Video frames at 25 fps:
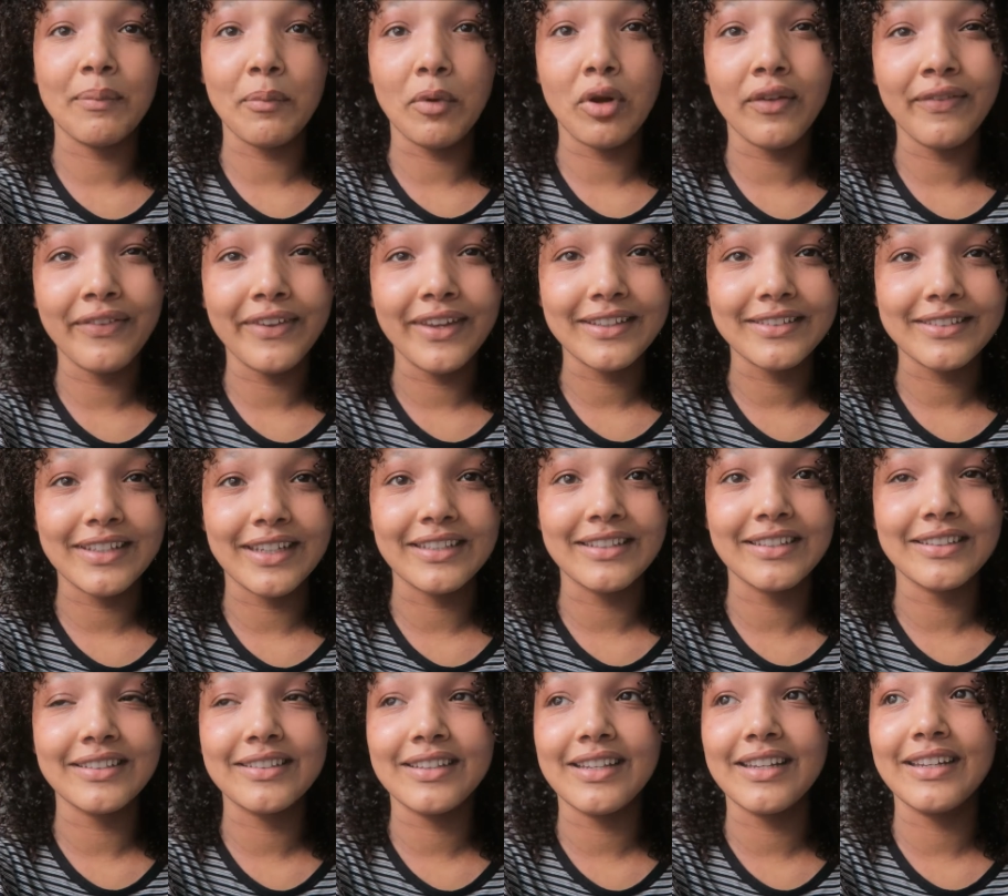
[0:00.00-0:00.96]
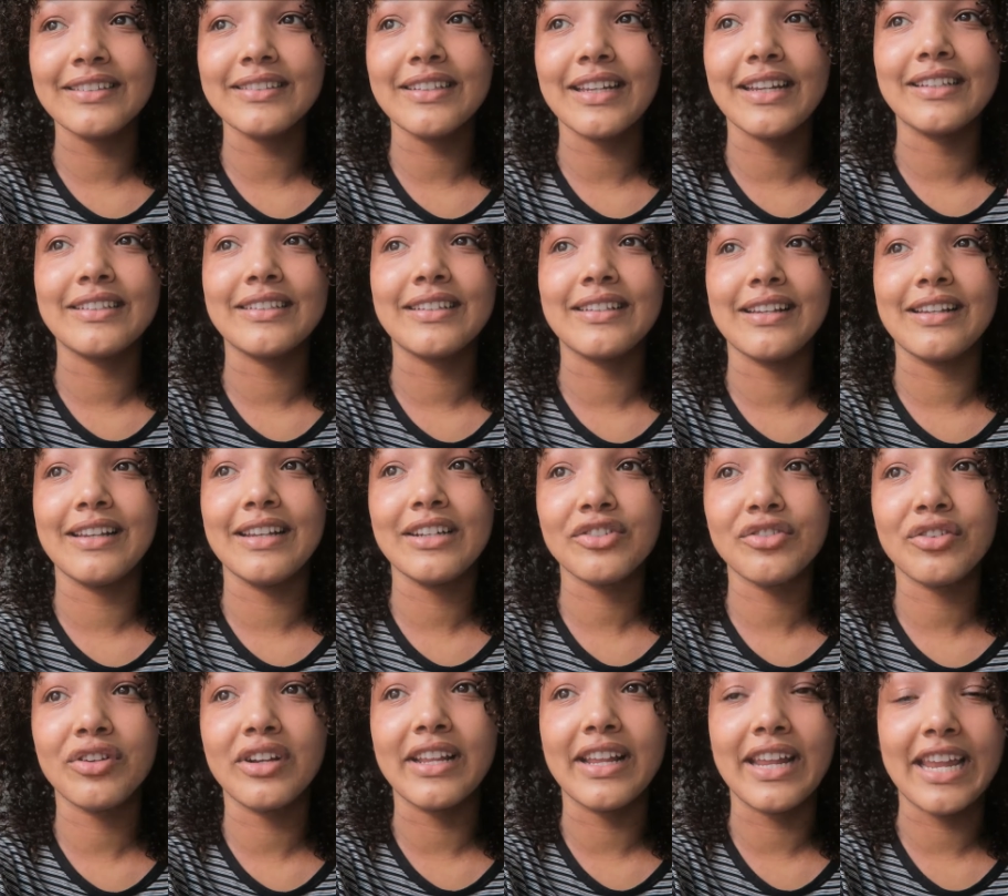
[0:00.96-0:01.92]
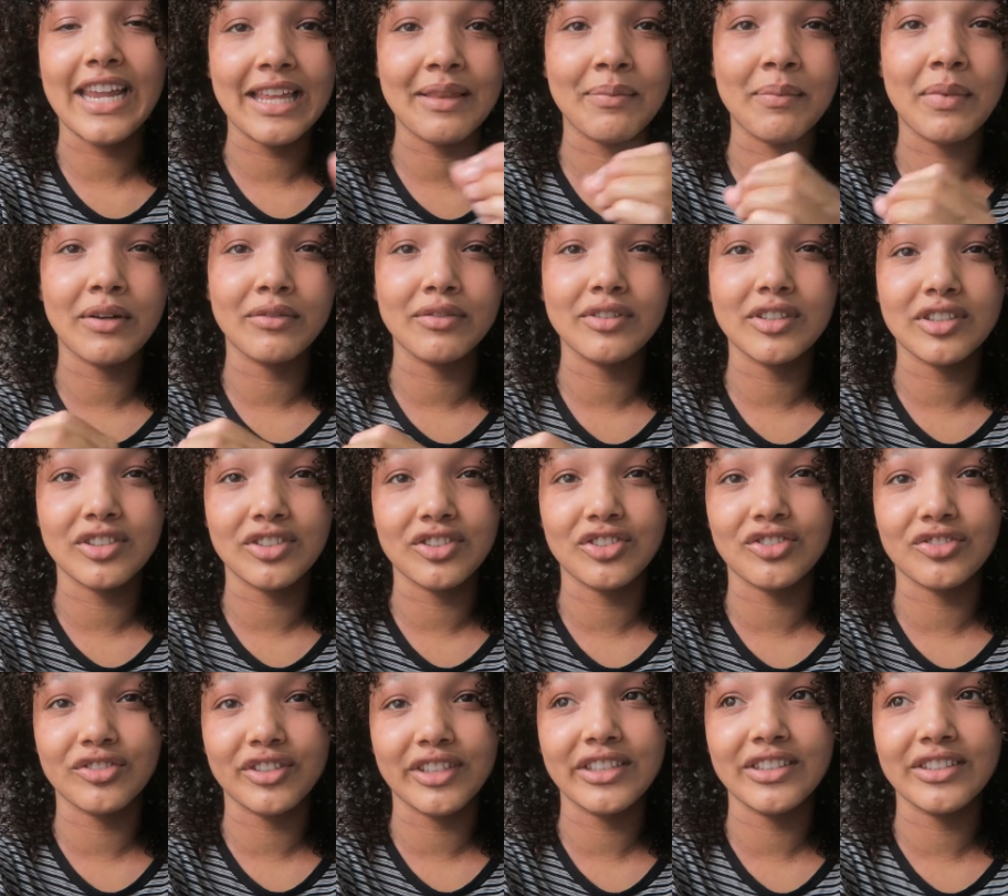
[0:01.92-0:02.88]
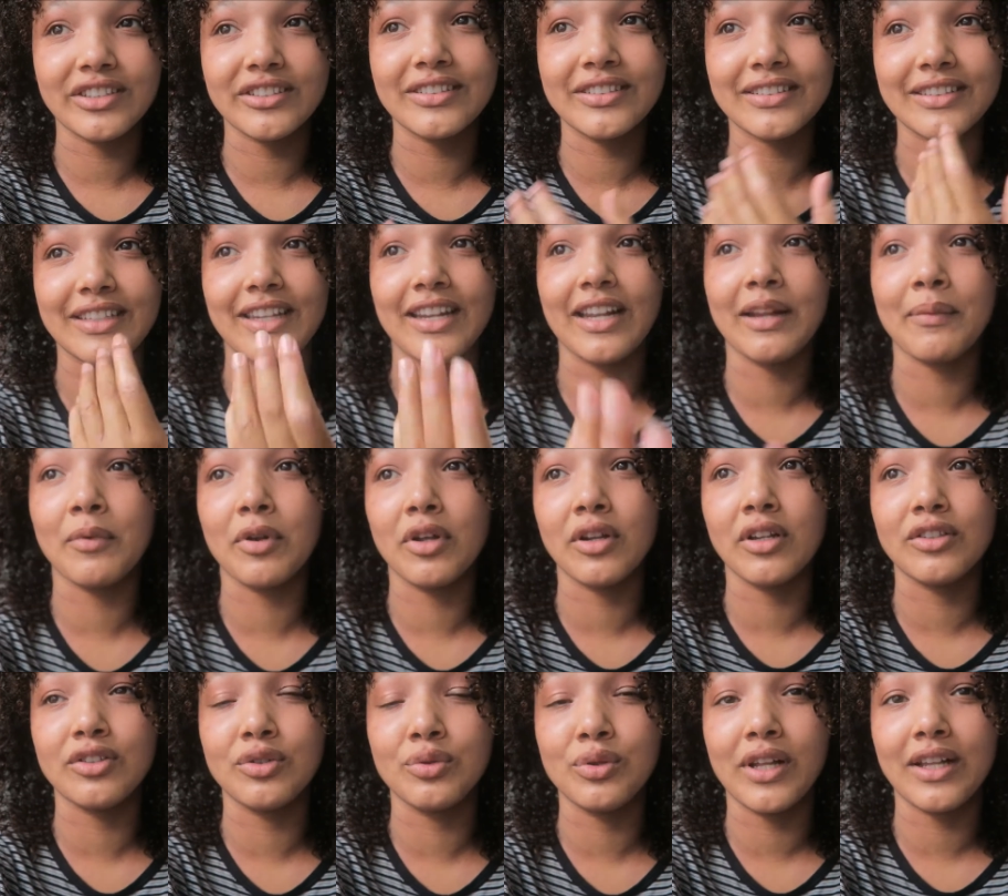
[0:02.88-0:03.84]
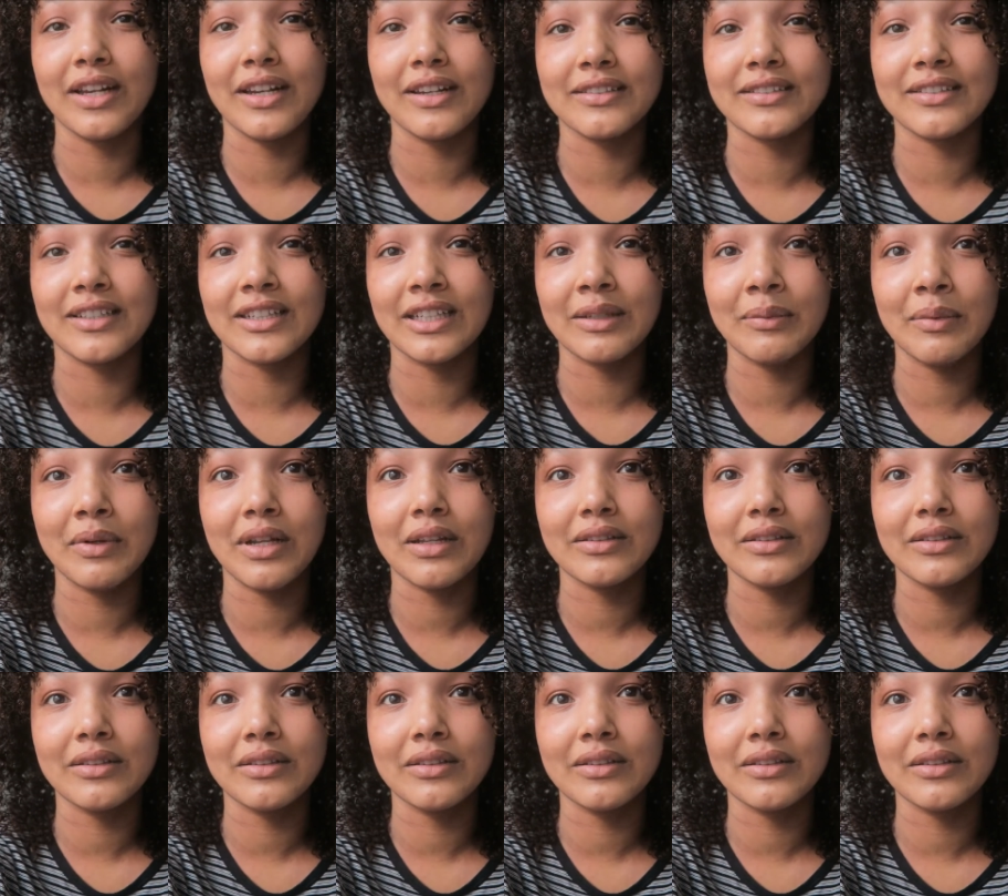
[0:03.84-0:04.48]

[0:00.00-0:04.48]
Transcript: I'm on the attendance list and it's literally in my registrations that I'm gonna do that exam.